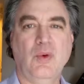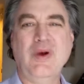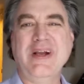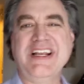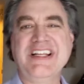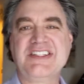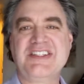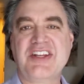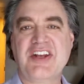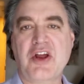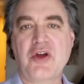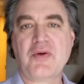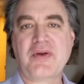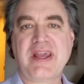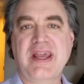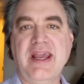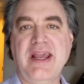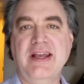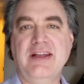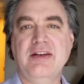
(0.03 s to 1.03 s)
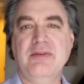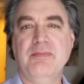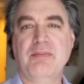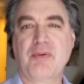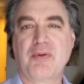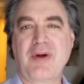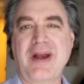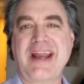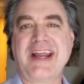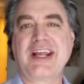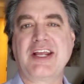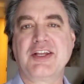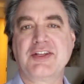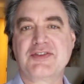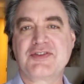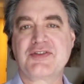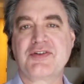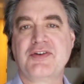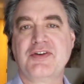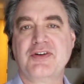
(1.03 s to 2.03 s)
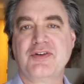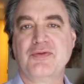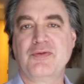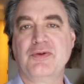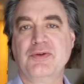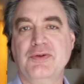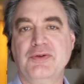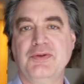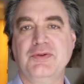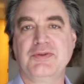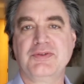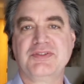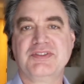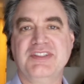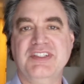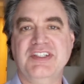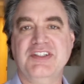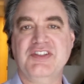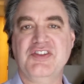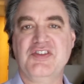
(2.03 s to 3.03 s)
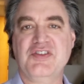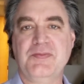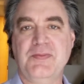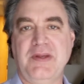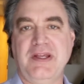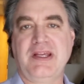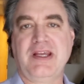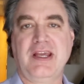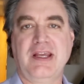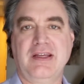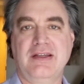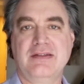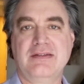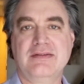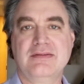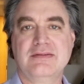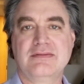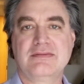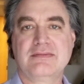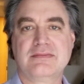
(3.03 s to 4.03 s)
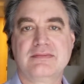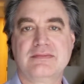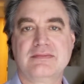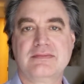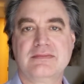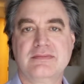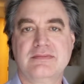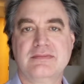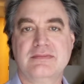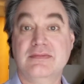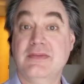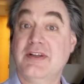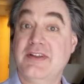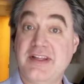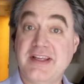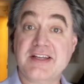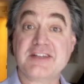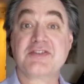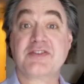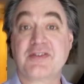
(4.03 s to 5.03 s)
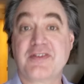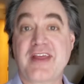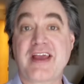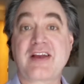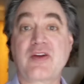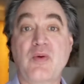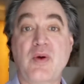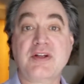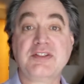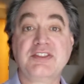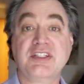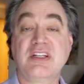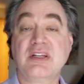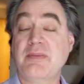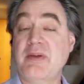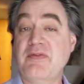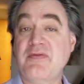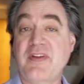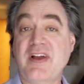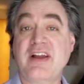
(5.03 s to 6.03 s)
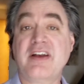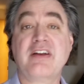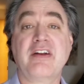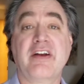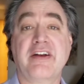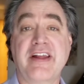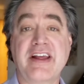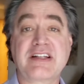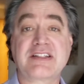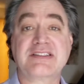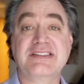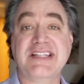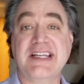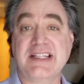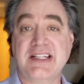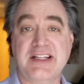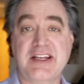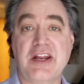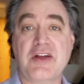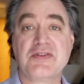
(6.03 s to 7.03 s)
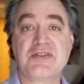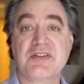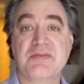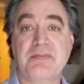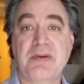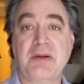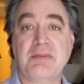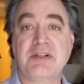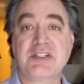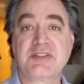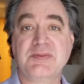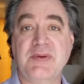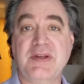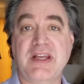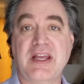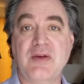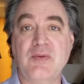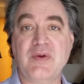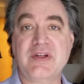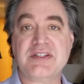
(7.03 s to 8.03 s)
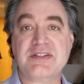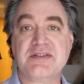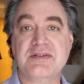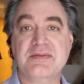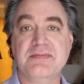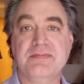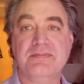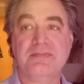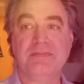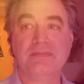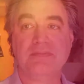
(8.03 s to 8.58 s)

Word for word: when is it okay to break certain rules in speaking? Well, the answer to that question can be found on our next Daily Dose of Public Speaking Wisdom.